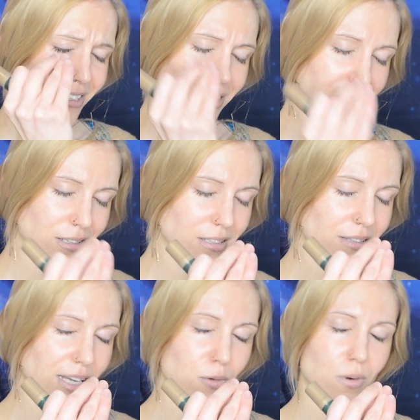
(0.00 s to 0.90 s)
Huh,
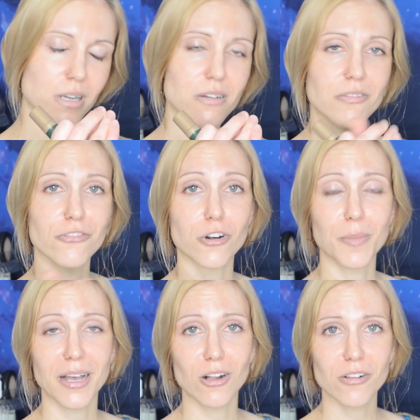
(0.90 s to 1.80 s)
that one
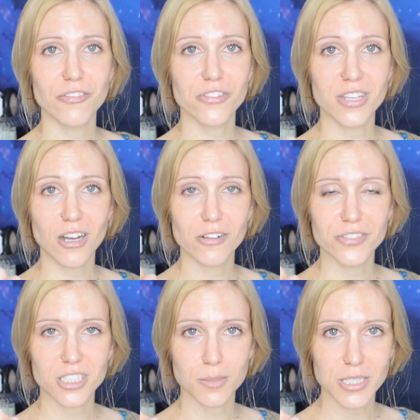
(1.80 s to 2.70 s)
from e.l.f., the e.l.f.
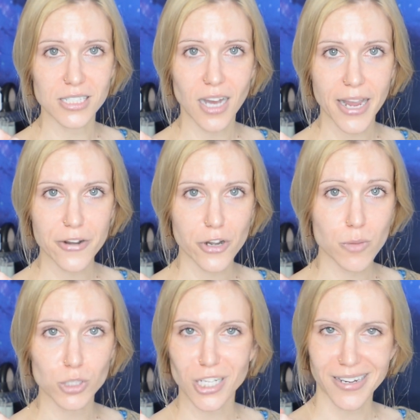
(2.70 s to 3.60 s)
CBD eye
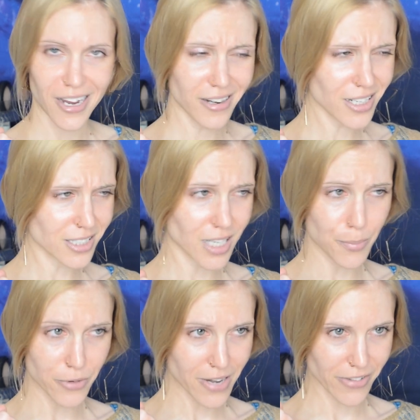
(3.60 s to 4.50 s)
cream, which I cannot
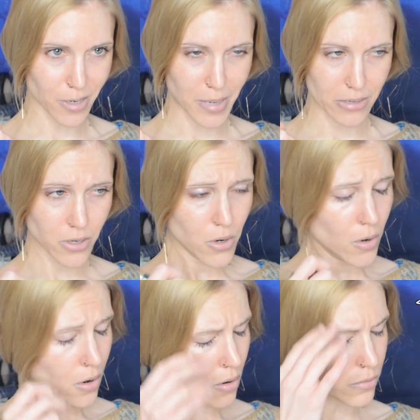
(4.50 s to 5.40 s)
stop raving about.
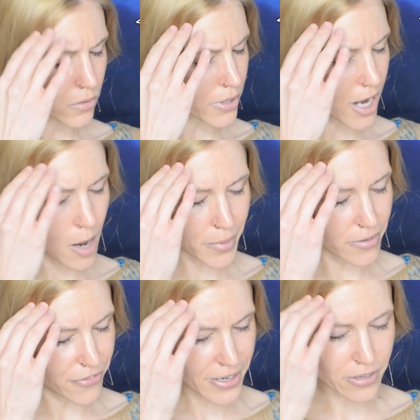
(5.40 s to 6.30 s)
Oh lord, how
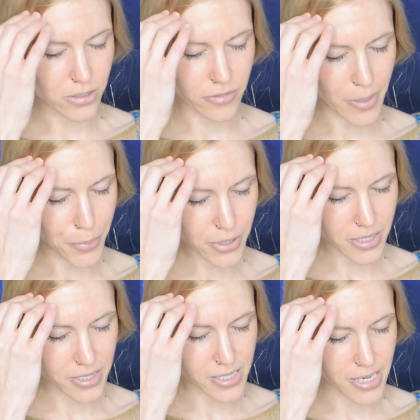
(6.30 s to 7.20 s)
many videos have I put
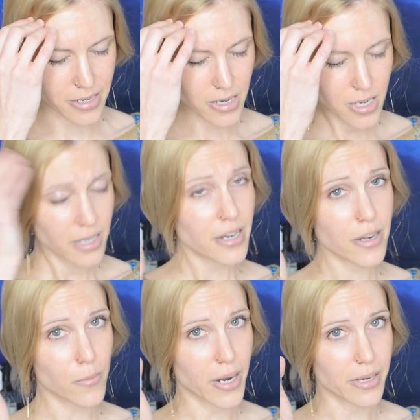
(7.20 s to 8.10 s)
this in?
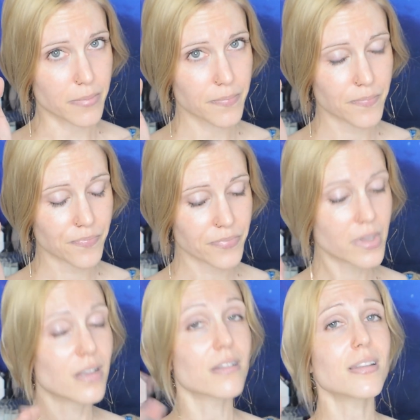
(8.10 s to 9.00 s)
Anyway,
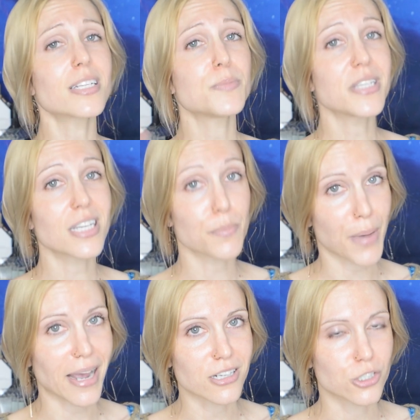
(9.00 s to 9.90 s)
let me get
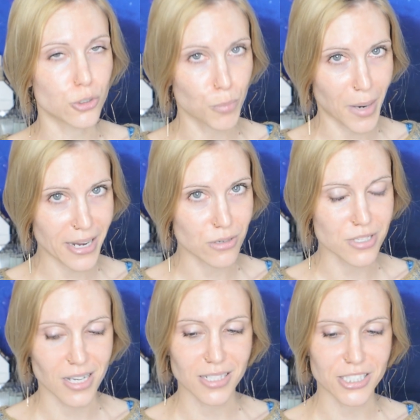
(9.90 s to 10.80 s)
back to
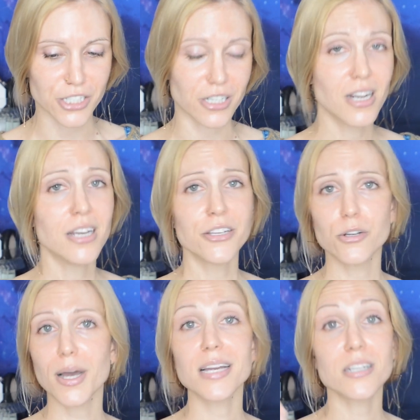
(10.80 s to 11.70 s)
Biossance here. You
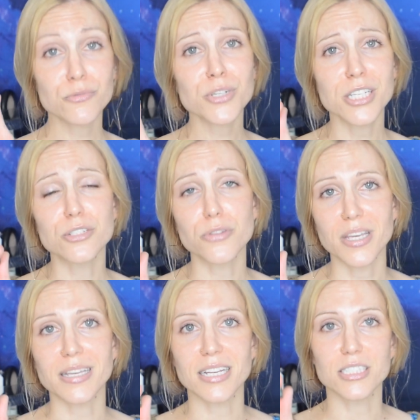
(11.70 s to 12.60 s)
know, I really do
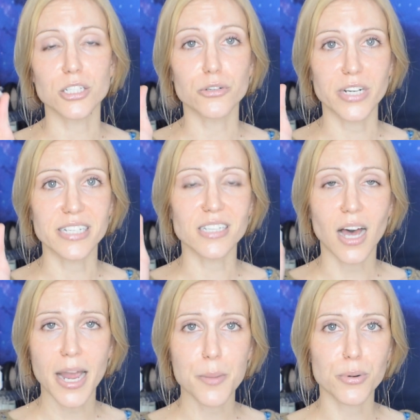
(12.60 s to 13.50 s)
think it's a great
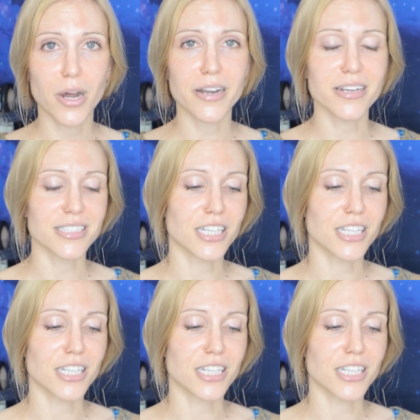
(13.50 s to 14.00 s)
eye product.